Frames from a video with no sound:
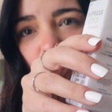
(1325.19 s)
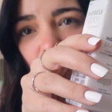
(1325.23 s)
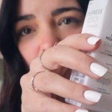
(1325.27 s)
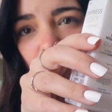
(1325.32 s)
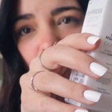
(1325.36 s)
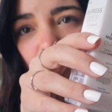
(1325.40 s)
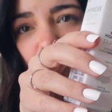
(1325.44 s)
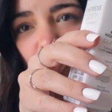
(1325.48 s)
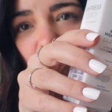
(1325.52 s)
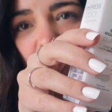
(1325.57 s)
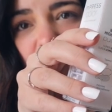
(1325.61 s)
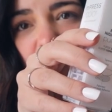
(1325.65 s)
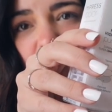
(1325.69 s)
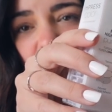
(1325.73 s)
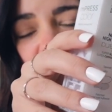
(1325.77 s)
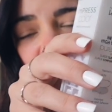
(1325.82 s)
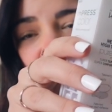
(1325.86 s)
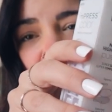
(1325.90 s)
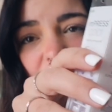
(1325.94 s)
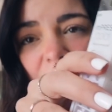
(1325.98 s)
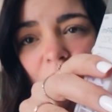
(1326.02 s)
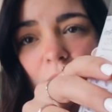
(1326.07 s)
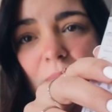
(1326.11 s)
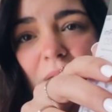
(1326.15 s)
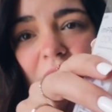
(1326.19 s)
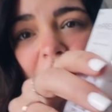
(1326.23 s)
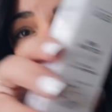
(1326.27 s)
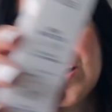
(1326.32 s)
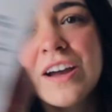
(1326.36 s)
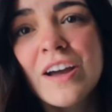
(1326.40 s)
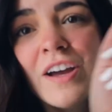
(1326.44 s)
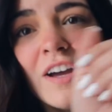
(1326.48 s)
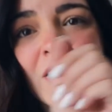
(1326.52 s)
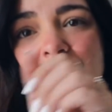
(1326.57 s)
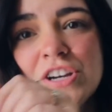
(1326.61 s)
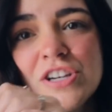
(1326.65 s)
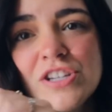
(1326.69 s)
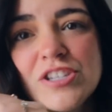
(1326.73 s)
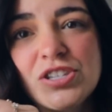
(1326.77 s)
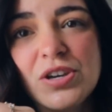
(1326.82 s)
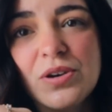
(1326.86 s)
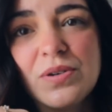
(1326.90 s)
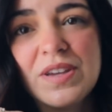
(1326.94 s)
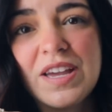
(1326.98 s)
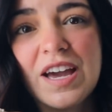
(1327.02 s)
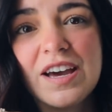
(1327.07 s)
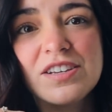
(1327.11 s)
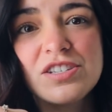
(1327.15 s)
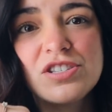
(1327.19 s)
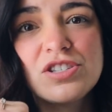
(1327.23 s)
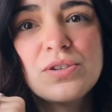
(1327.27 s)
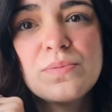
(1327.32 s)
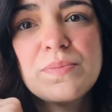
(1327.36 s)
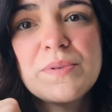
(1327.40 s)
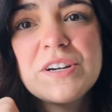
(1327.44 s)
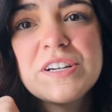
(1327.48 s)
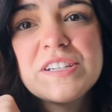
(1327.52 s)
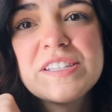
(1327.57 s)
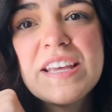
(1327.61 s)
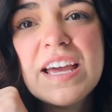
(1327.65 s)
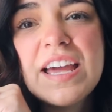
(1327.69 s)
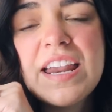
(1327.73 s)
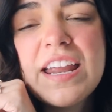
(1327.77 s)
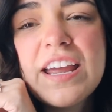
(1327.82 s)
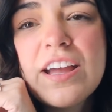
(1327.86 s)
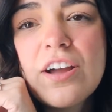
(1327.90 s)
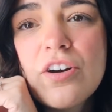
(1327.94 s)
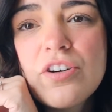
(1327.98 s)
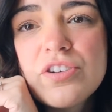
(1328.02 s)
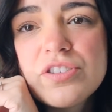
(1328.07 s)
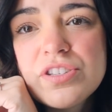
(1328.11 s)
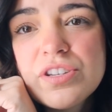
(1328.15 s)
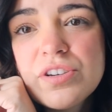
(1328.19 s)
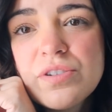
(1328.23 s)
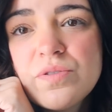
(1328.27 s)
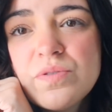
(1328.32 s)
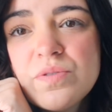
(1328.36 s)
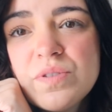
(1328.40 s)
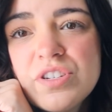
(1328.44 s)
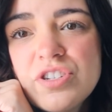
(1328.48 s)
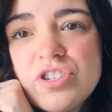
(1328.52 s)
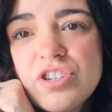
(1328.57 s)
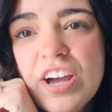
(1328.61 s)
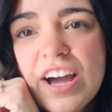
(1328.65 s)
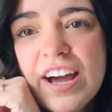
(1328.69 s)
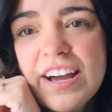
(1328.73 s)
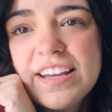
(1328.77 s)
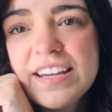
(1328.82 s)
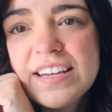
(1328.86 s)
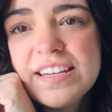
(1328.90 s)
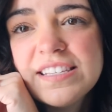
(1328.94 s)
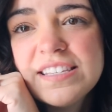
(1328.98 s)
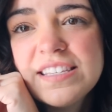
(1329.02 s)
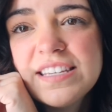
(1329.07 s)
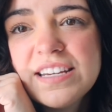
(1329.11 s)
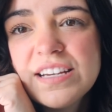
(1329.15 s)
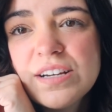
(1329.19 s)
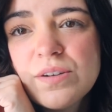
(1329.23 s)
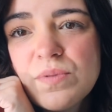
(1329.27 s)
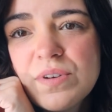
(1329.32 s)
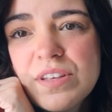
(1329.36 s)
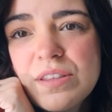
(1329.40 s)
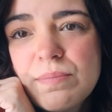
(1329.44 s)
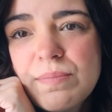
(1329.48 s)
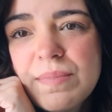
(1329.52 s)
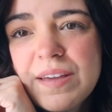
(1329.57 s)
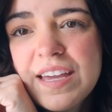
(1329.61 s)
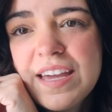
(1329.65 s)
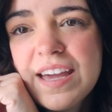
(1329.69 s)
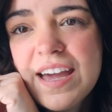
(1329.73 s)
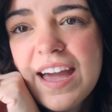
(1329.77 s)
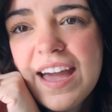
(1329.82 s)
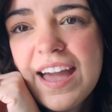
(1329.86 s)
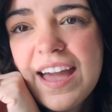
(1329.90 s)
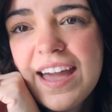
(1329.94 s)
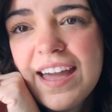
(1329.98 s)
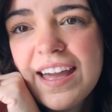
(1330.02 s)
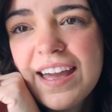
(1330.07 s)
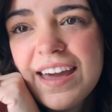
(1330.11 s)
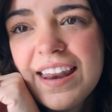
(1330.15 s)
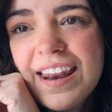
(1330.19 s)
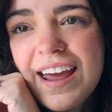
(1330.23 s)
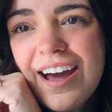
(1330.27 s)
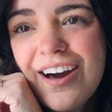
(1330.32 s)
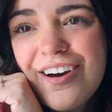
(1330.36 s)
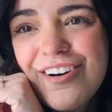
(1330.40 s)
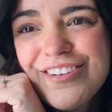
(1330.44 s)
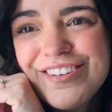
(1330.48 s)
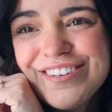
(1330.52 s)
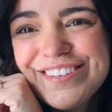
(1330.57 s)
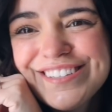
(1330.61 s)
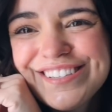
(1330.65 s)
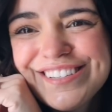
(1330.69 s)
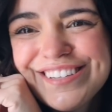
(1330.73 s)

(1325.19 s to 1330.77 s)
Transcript: right before I started filming. So yeah, super exciting. Also, Jack is here with me hanging out.